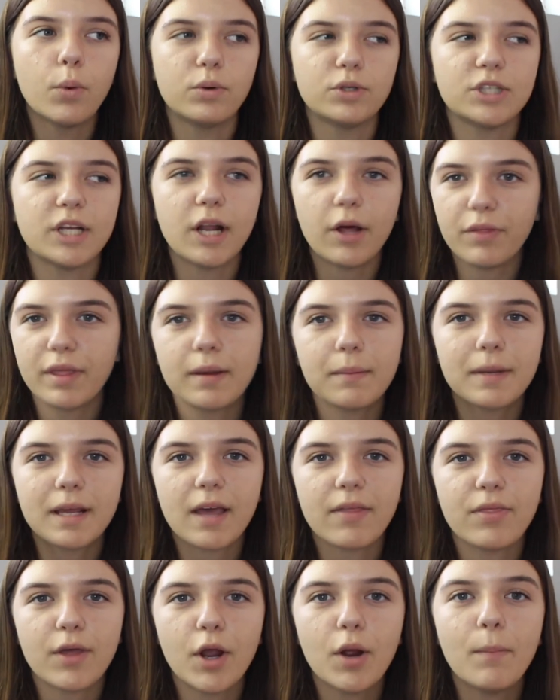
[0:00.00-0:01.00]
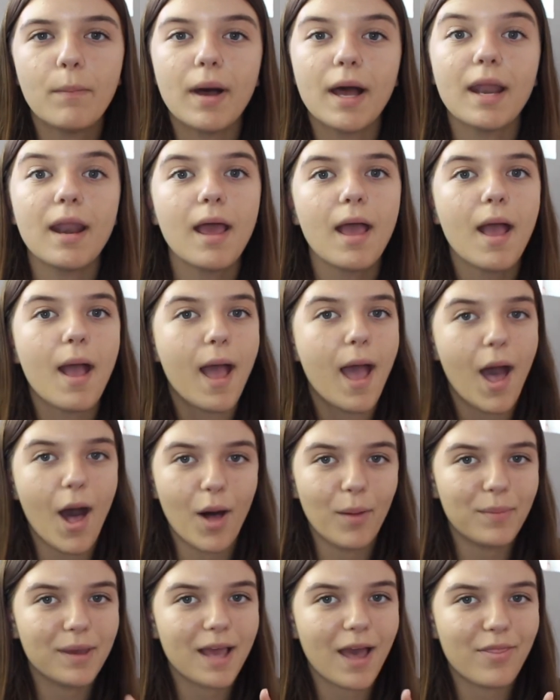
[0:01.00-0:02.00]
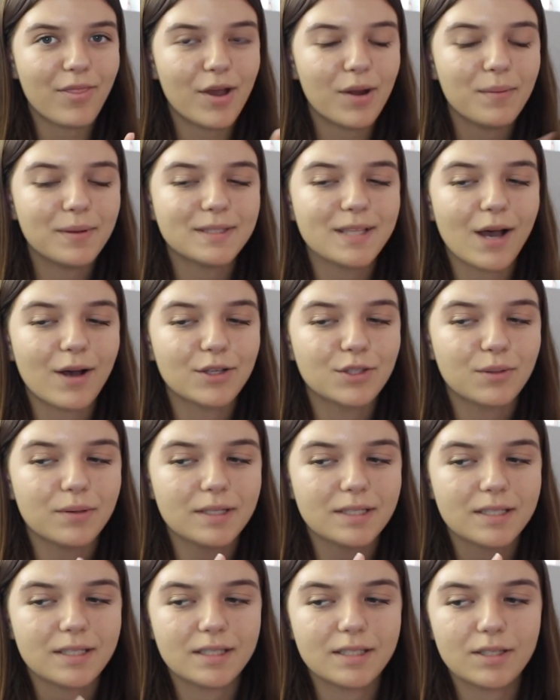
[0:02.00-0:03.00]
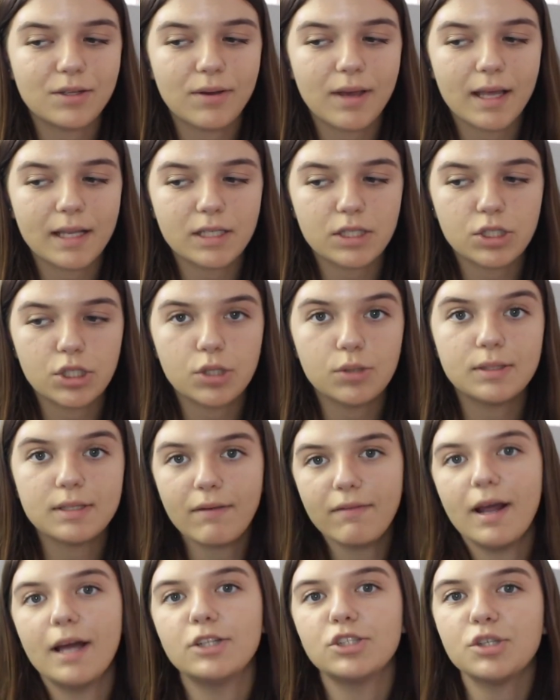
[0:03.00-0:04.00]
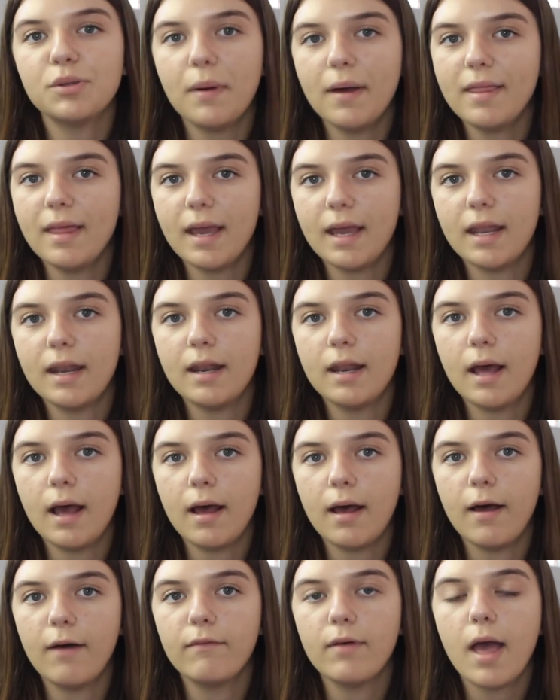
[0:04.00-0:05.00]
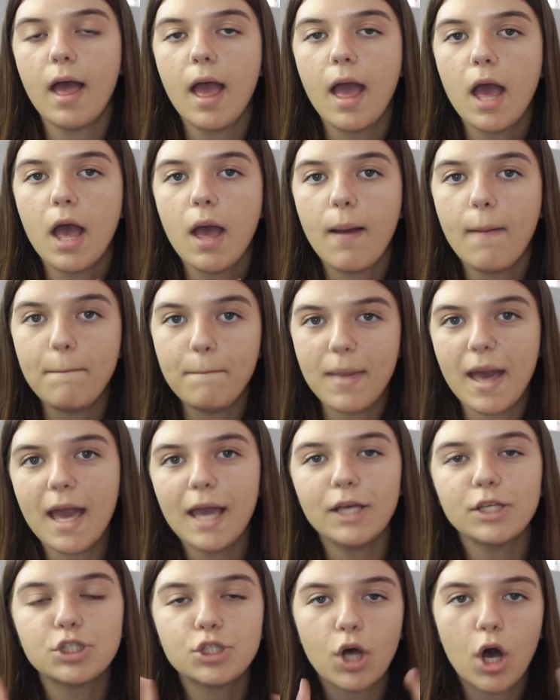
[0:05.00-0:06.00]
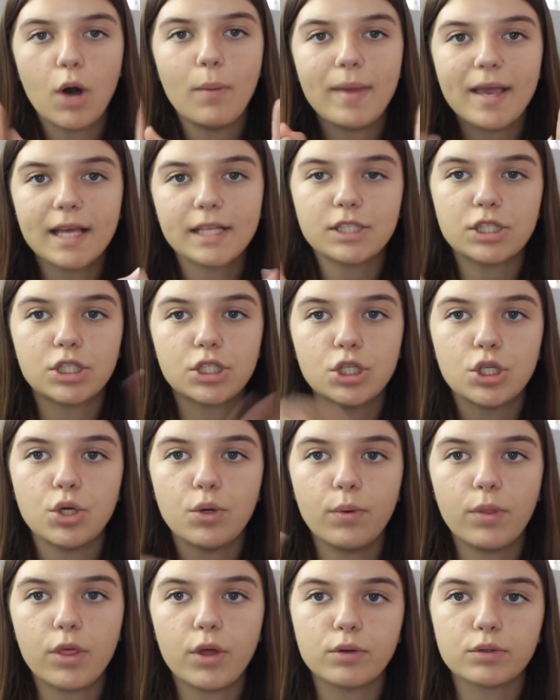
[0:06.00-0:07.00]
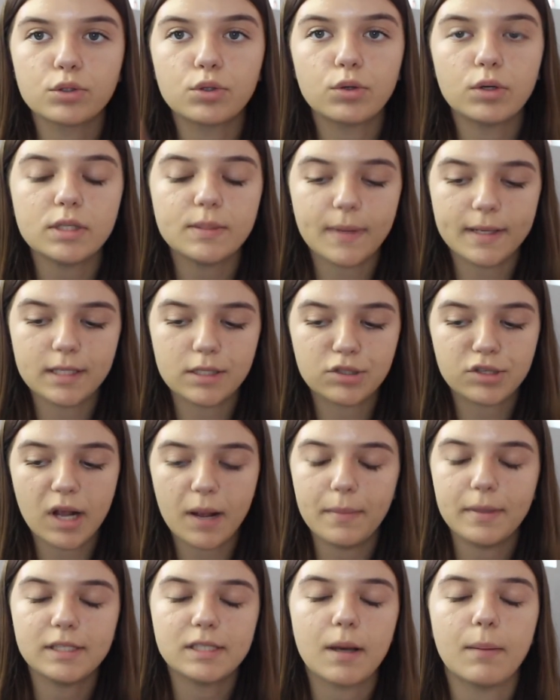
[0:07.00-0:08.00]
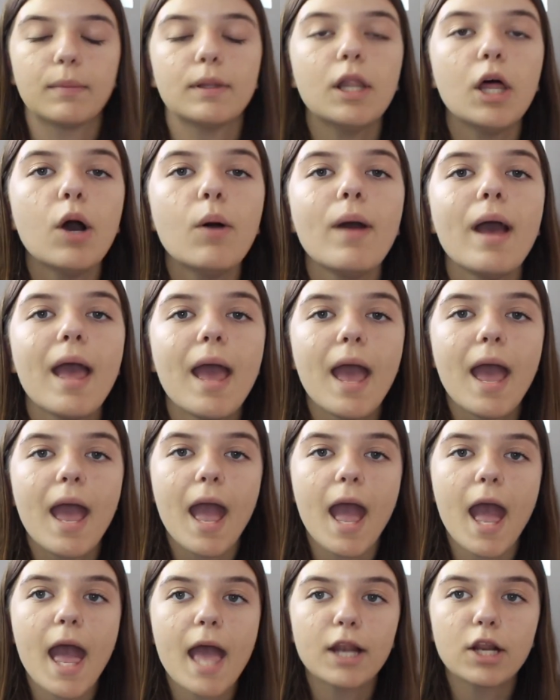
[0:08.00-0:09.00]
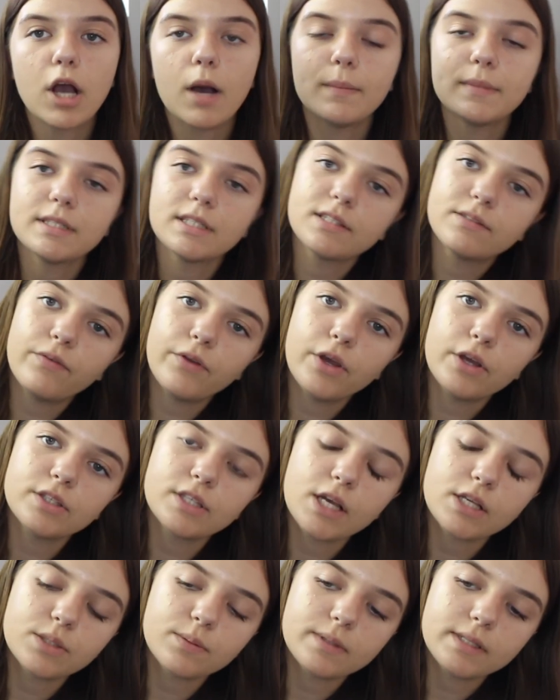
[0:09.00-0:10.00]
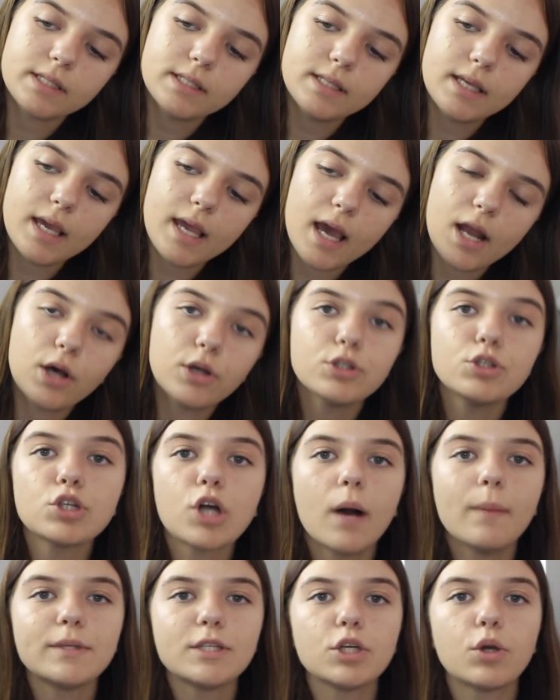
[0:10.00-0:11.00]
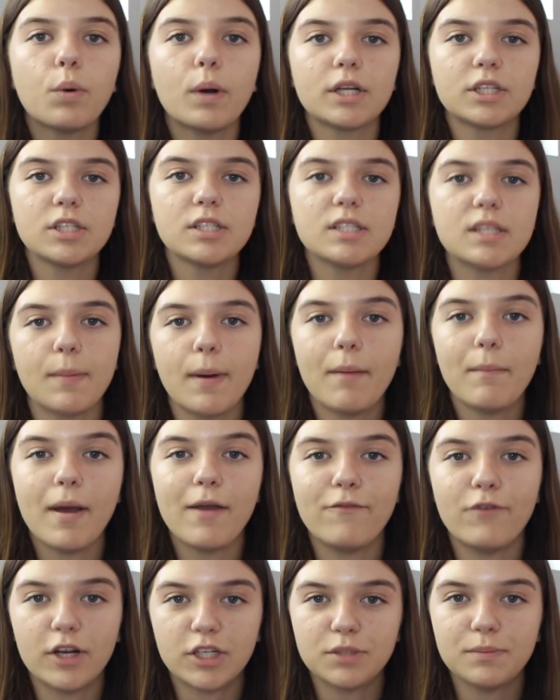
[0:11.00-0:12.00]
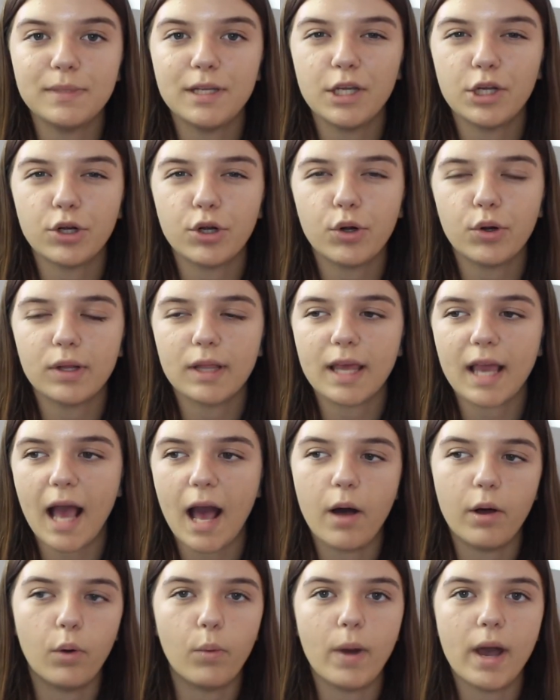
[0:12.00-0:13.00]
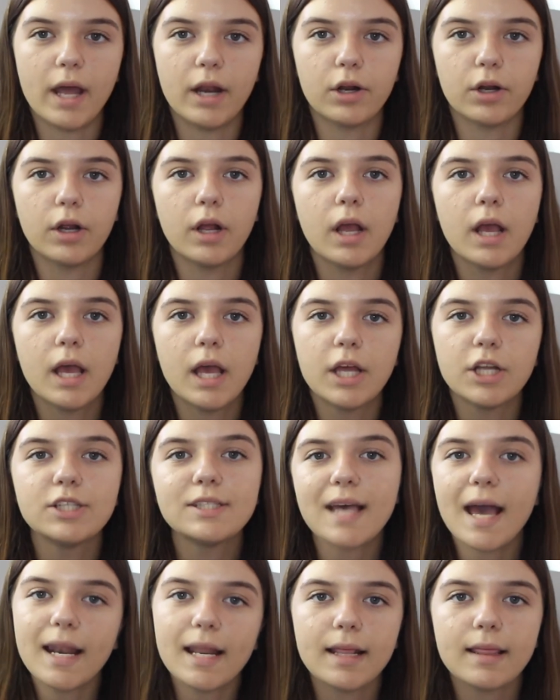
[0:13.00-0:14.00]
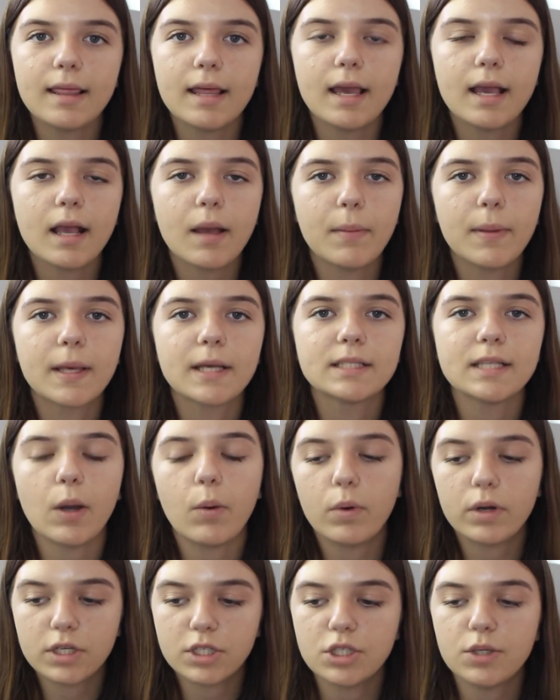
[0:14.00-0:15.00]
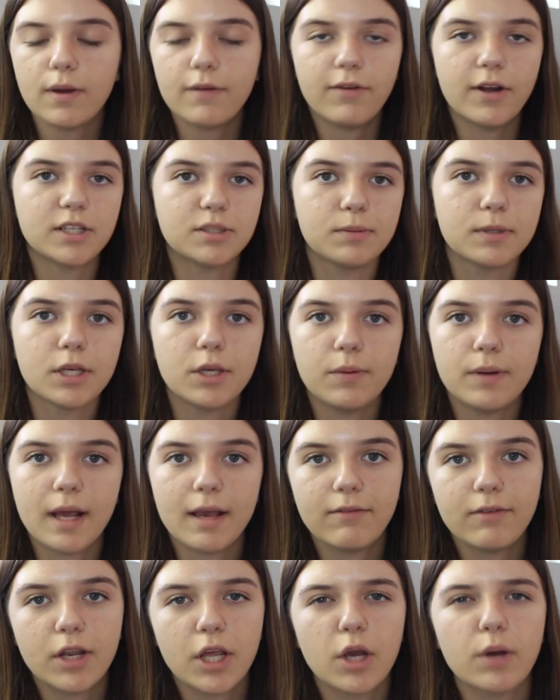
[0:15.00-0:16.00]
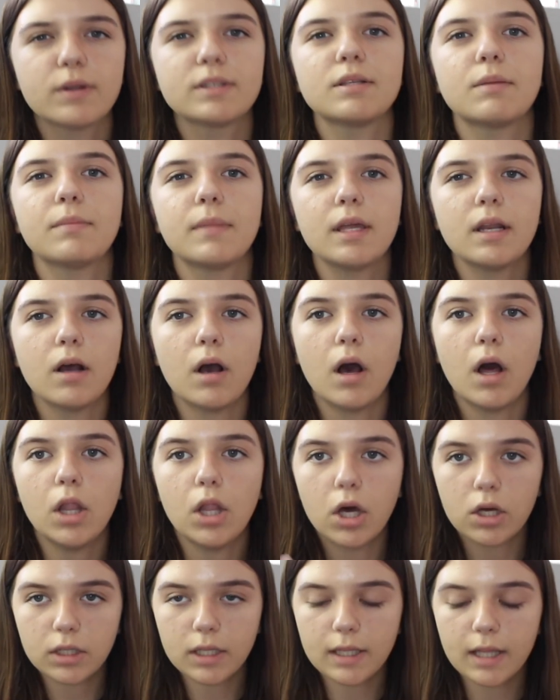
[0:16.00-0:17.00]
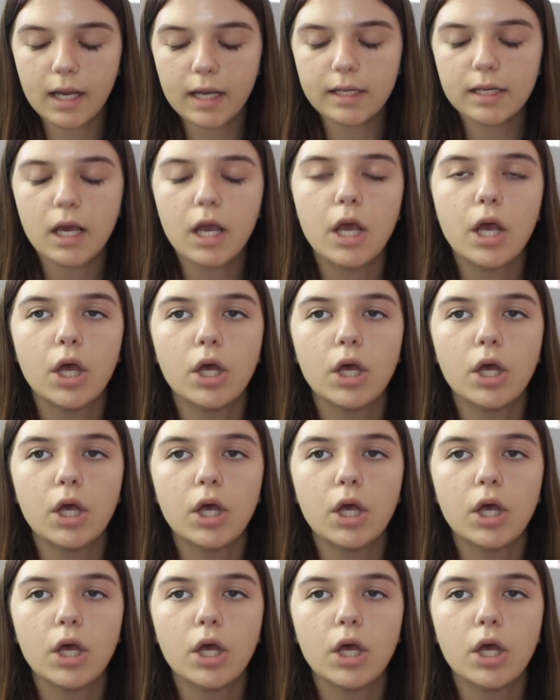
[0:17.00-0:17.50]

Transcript: which I don't think I'm gonna get there, but help me get there because I also want to get to 700 by the end of May. So help me get to those goals by subscribing down below and commenting some videos you guys want to see, and also commenting questions about my freshman year or like how it went or just anything, because I want to do a freshman Q&A video or something along that line.